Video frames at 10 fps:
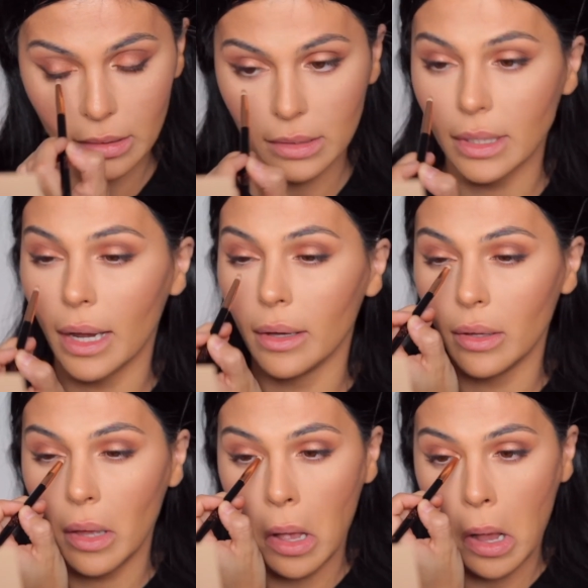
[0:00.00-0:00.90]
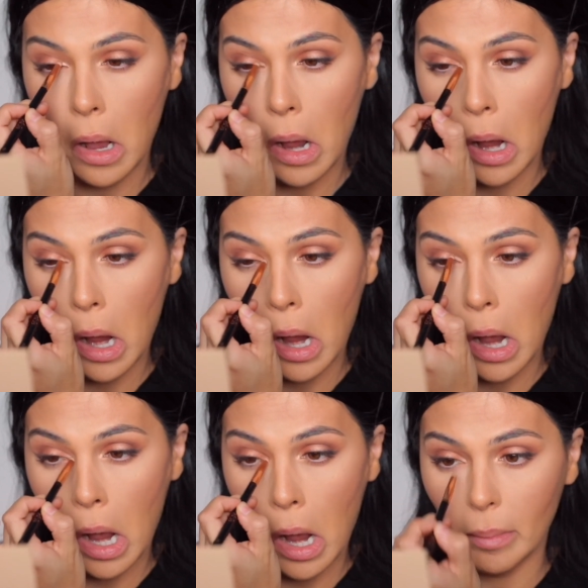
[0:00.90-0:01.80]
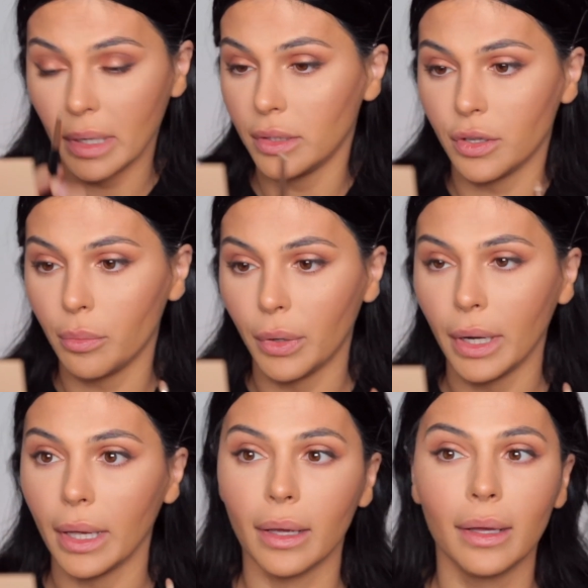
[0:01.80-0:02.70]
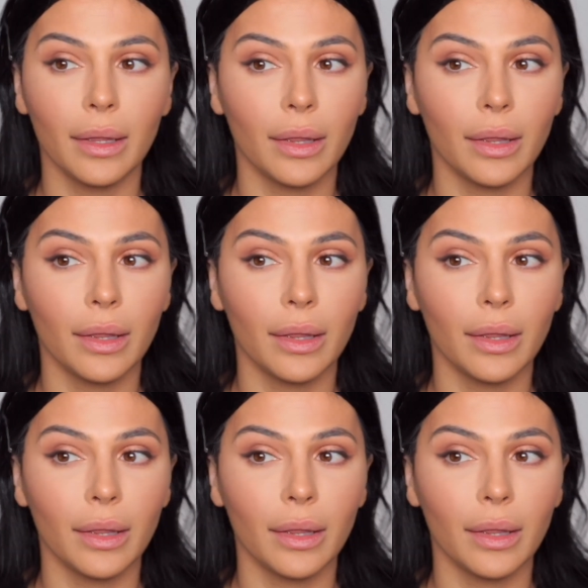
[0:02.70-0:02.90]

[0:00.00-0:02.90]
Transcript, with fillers: style, but it's so pretty.